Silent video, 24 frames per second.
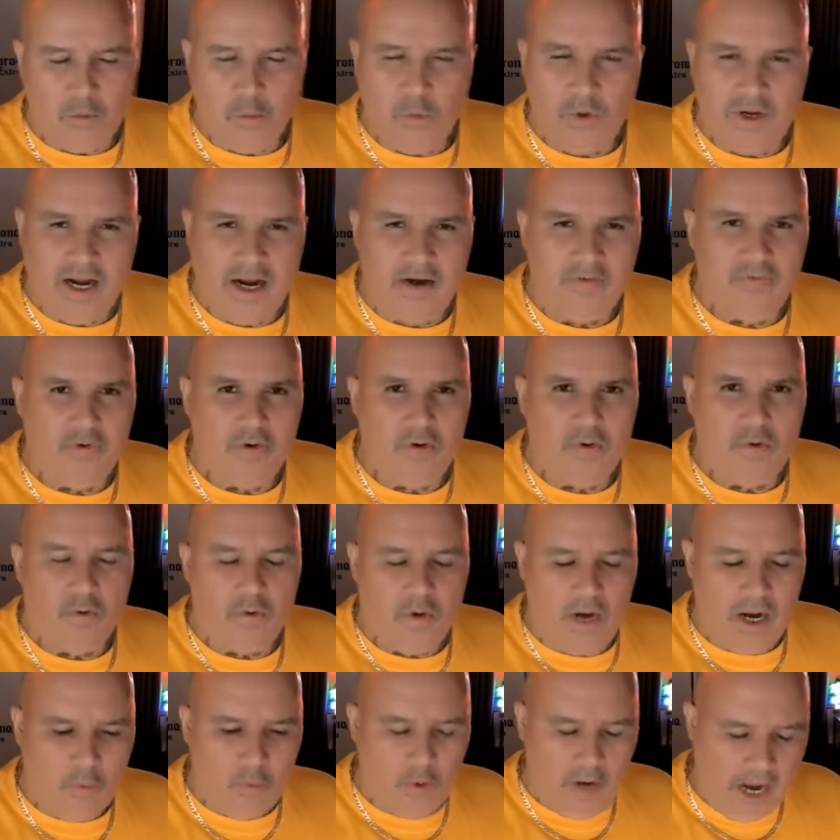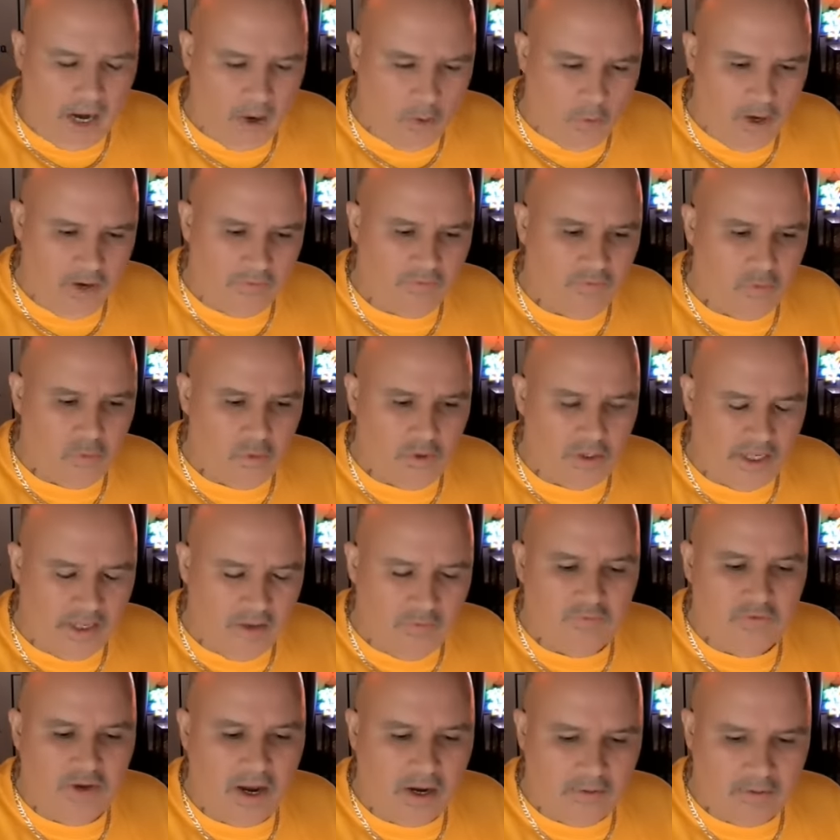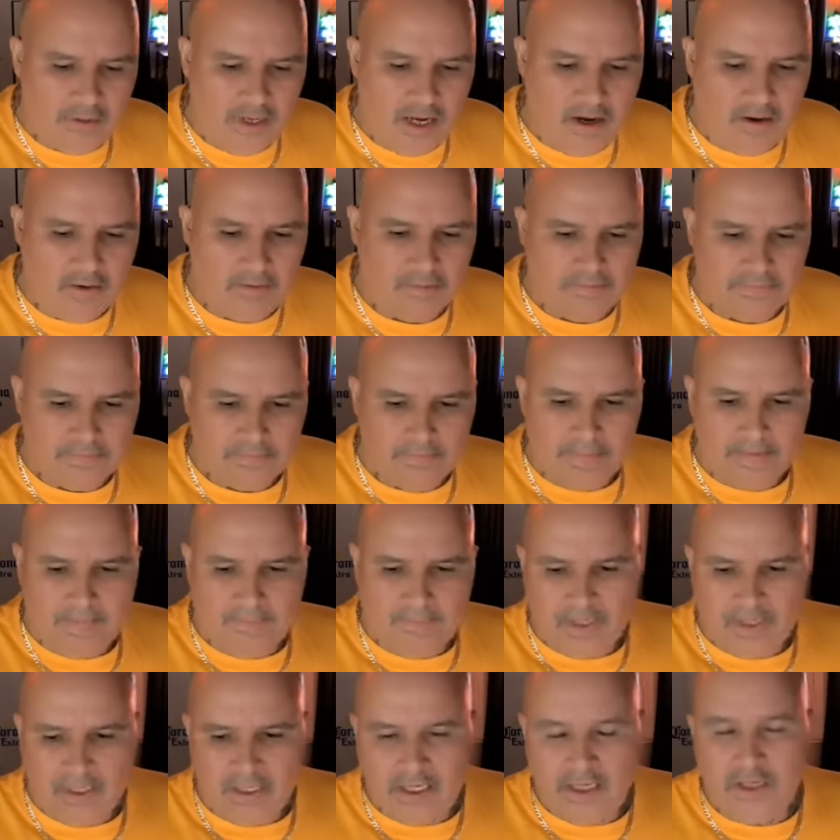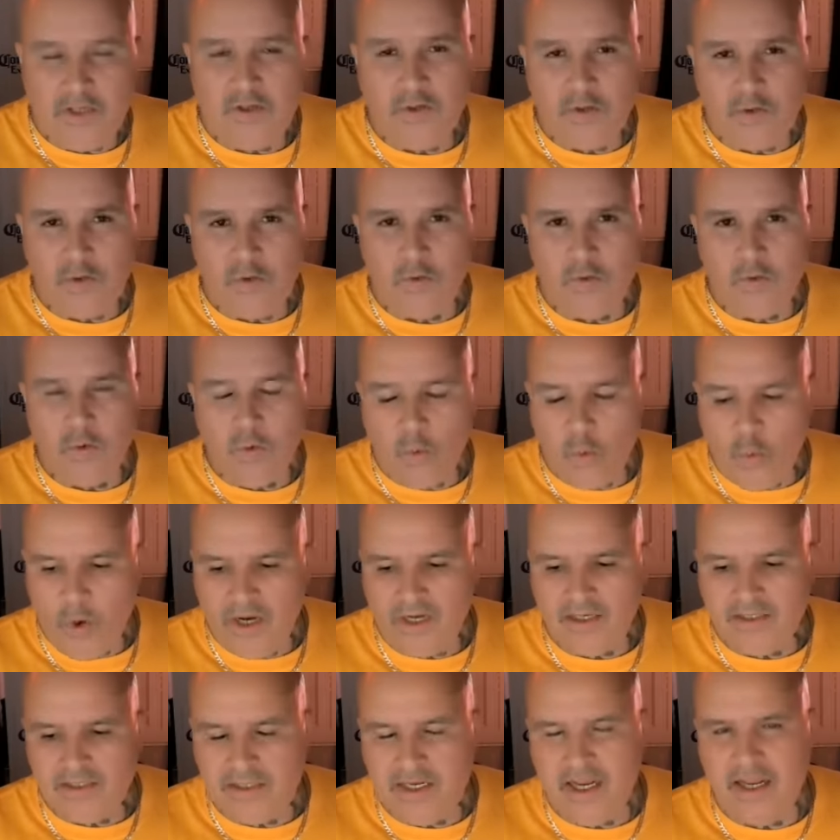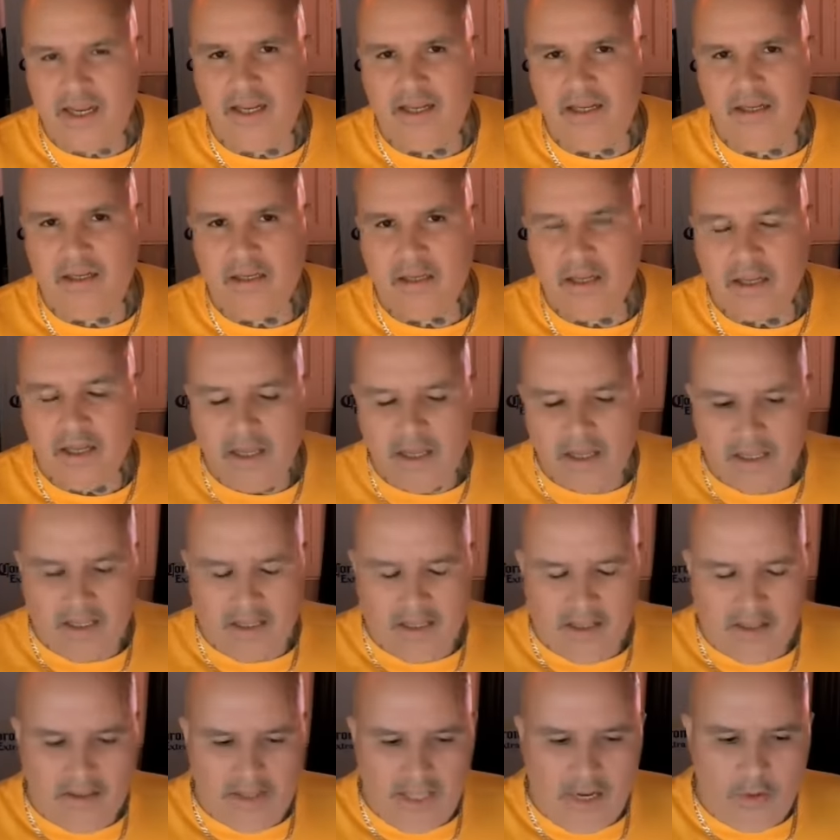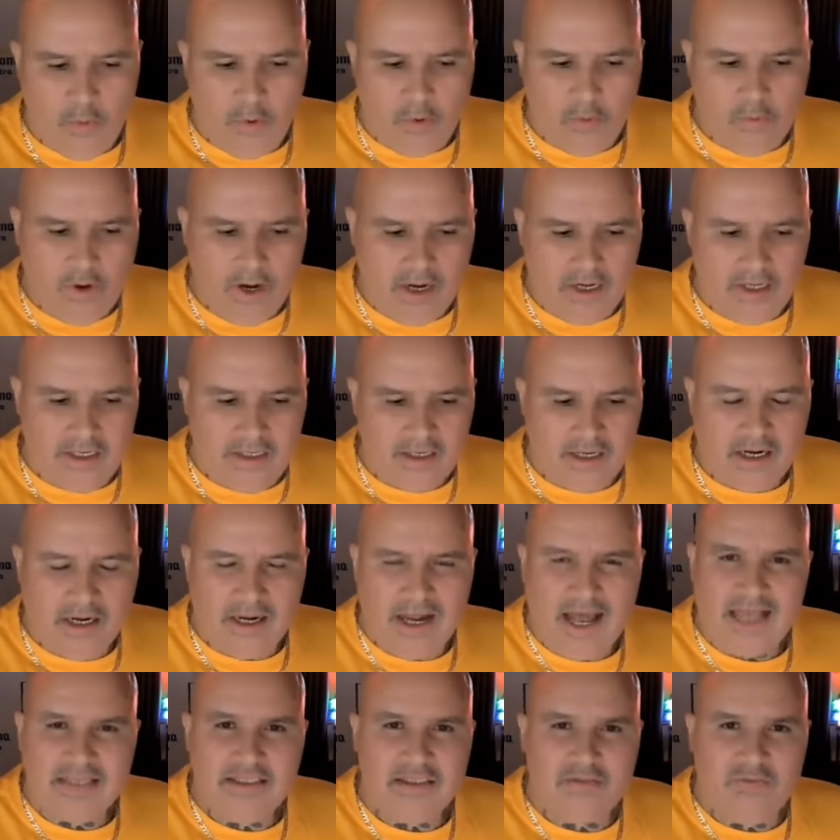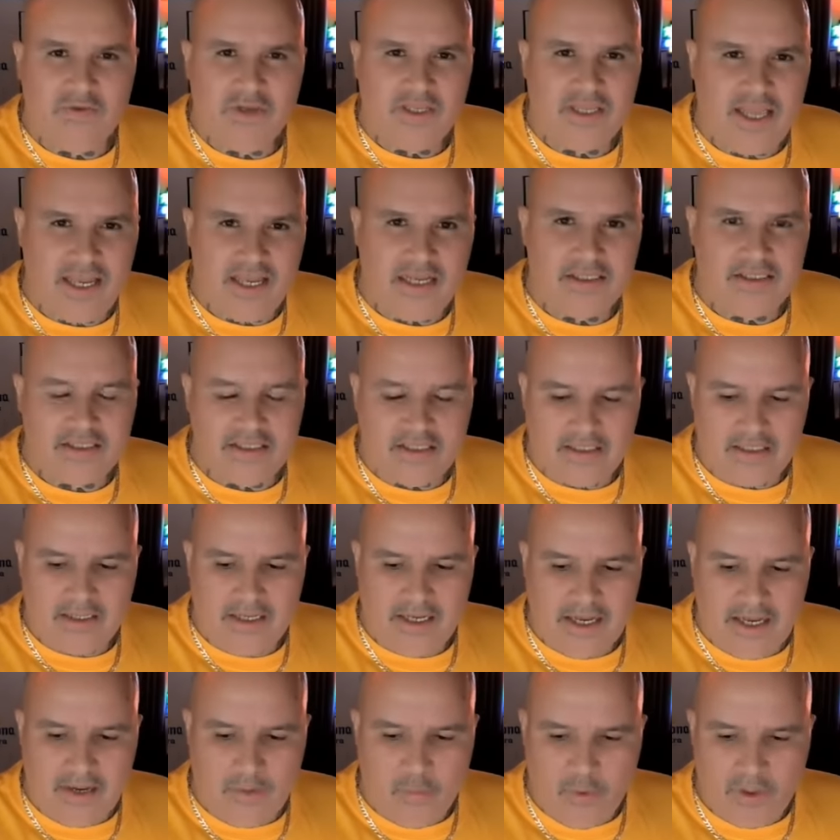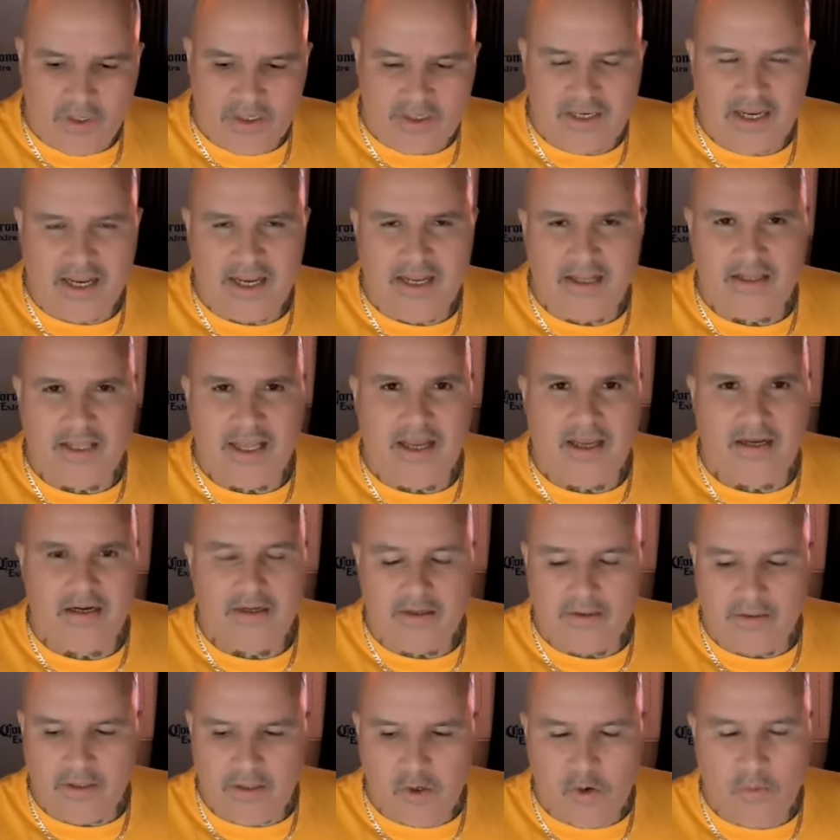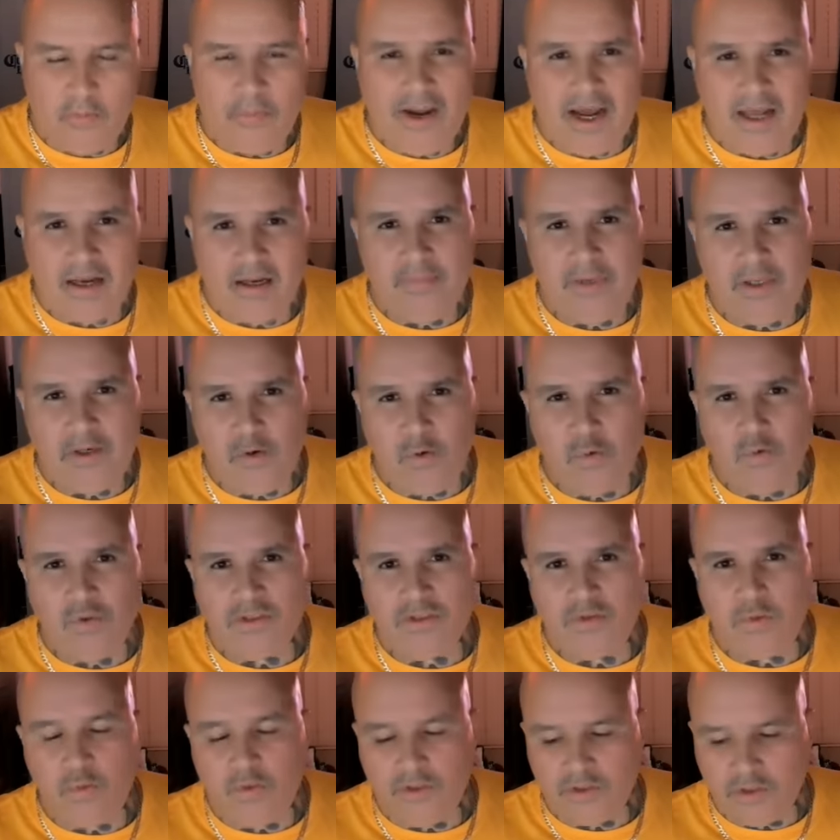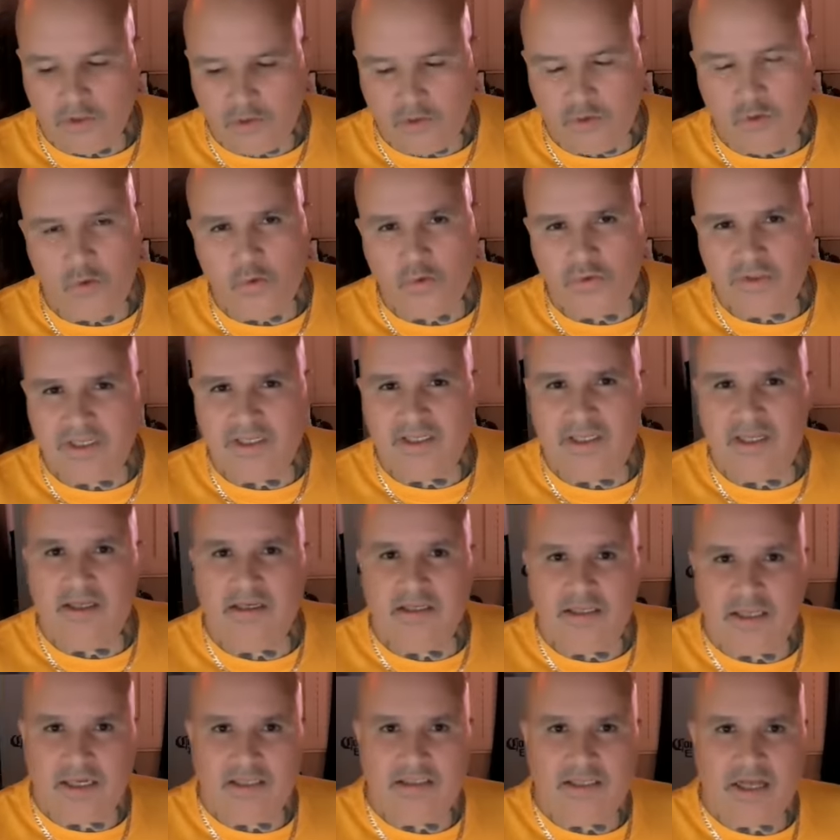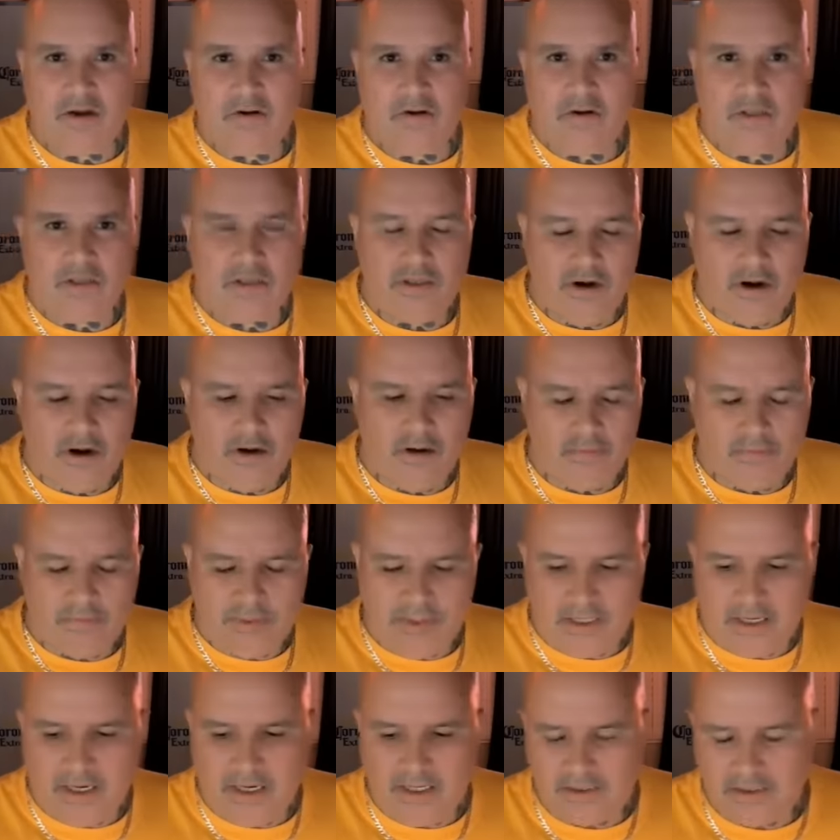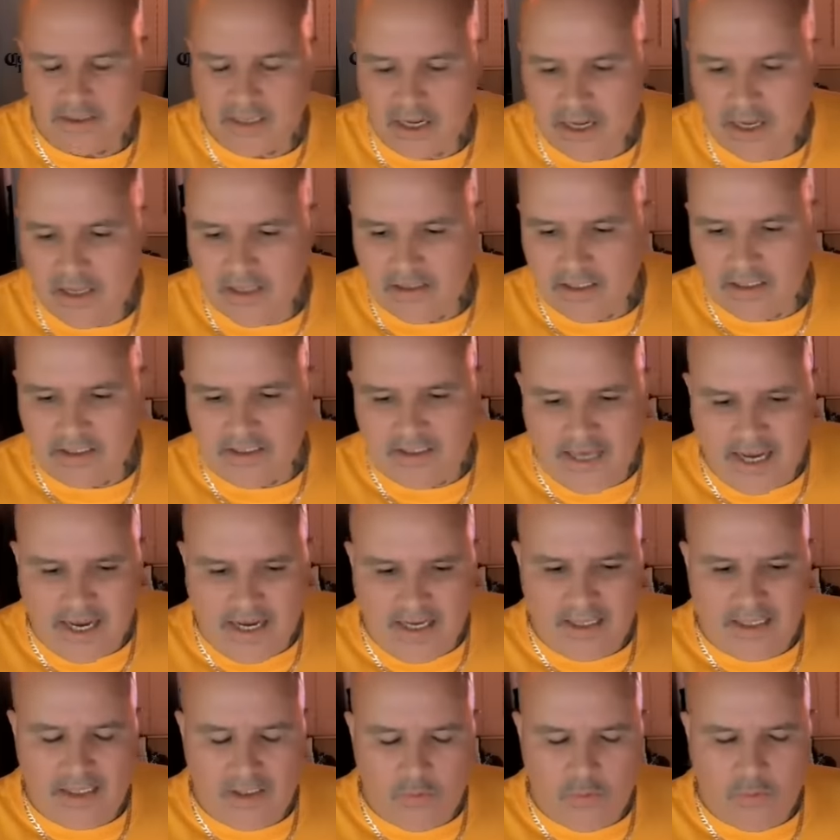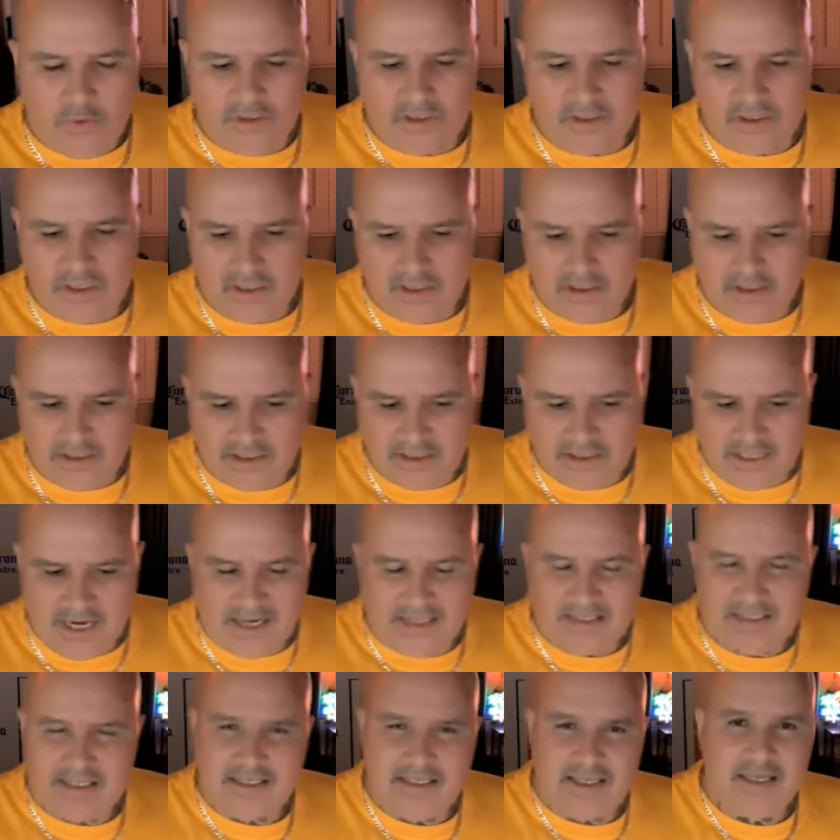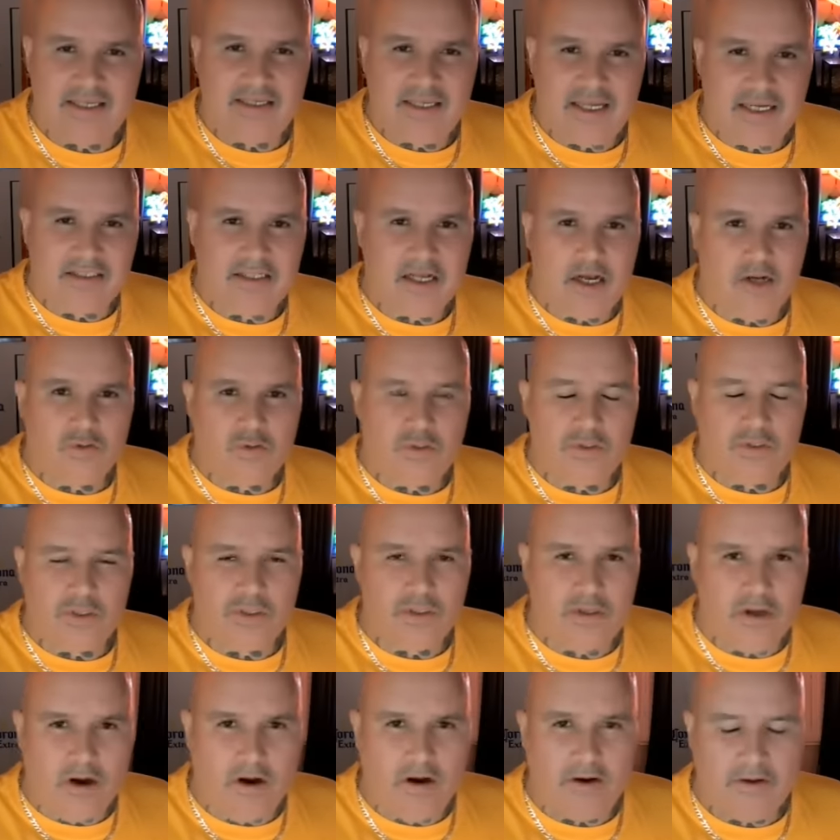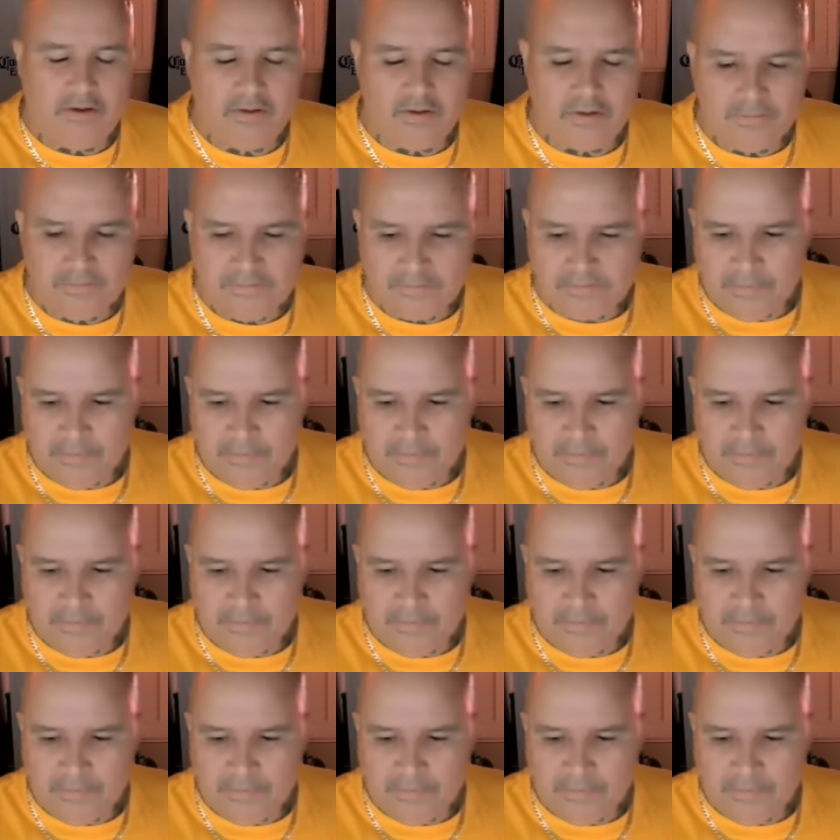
Whatever, however, he found out, he knew what day they were running classification and what day that you know Palomino was was due to get kicked out on the yard because the day he was set to get kicked out to the yard,